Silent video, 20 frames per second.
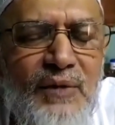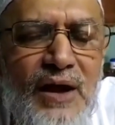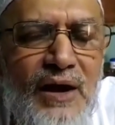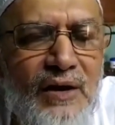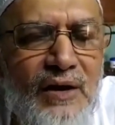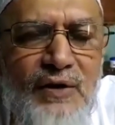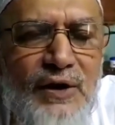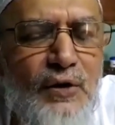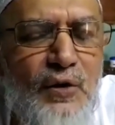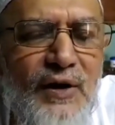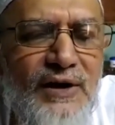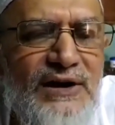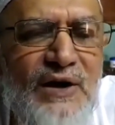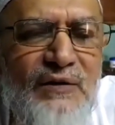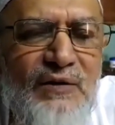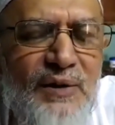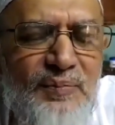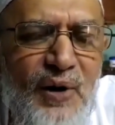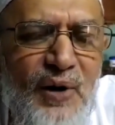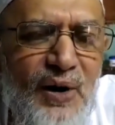we don't have a
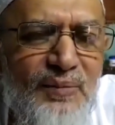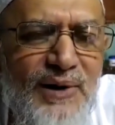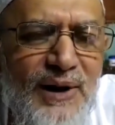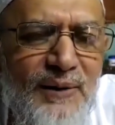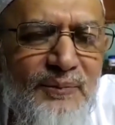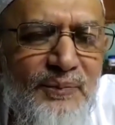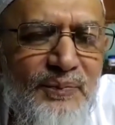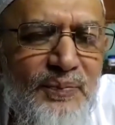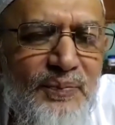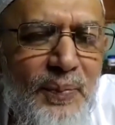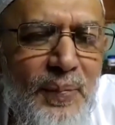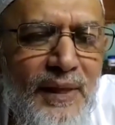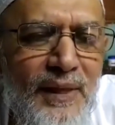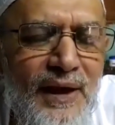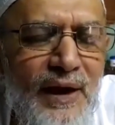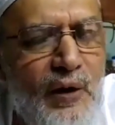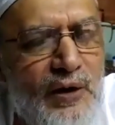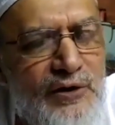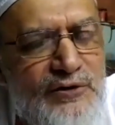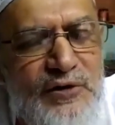problem.
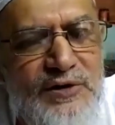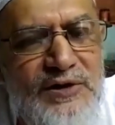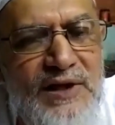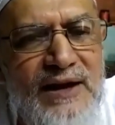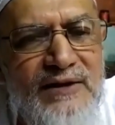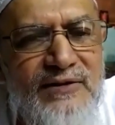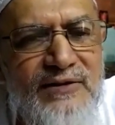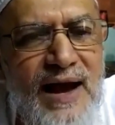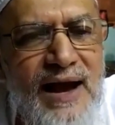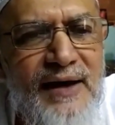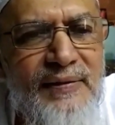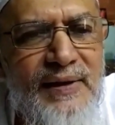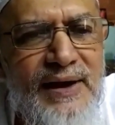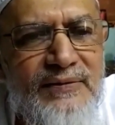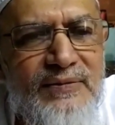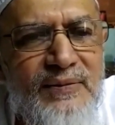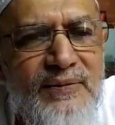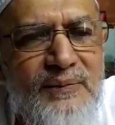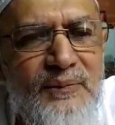Also there is a hadith.